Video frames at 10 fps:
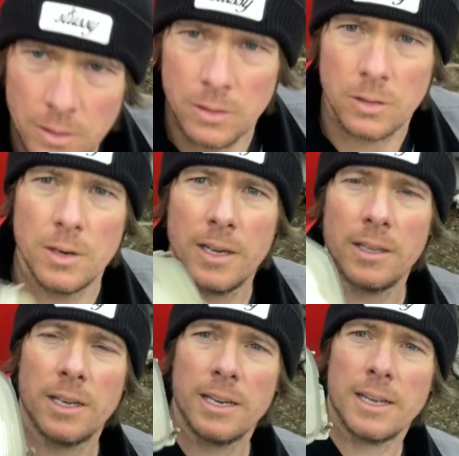So now
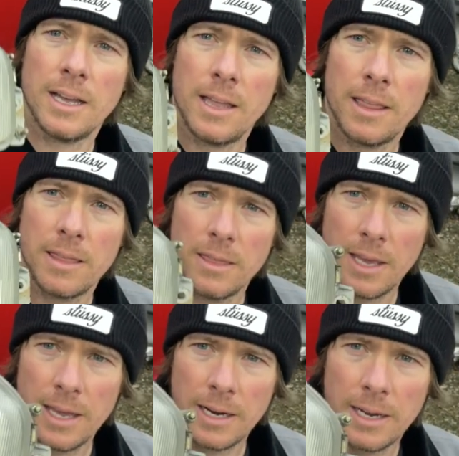that I got the
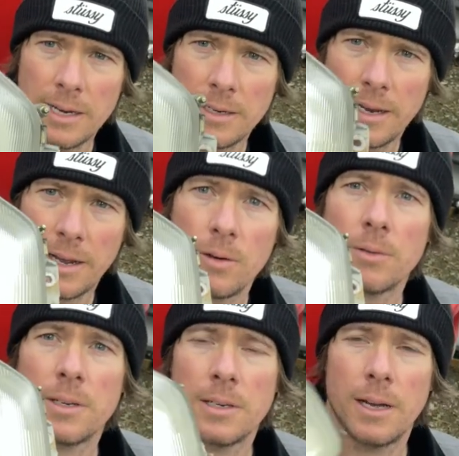headlight
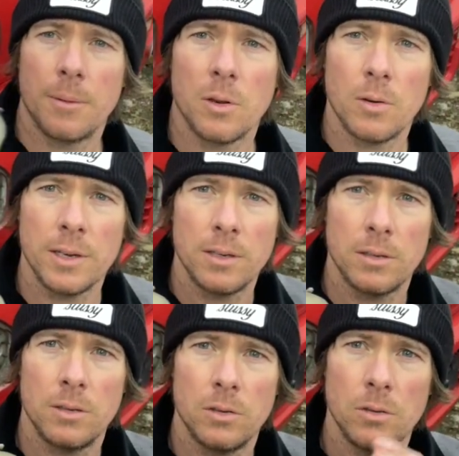out, I'm going
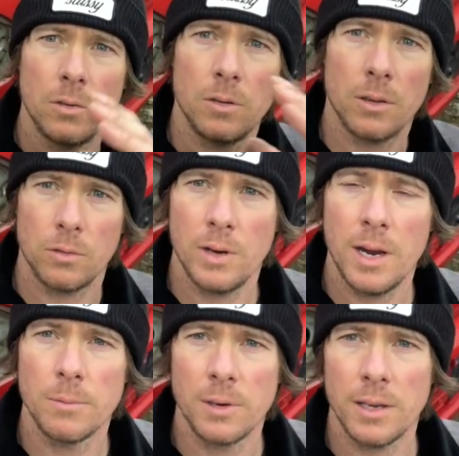to do the
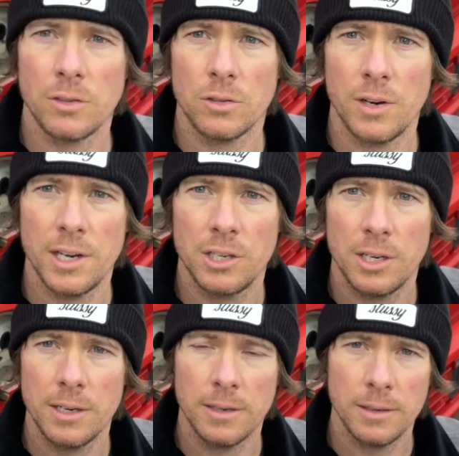3M
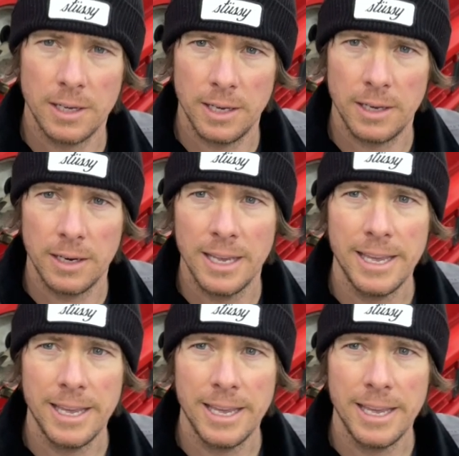restoration kit,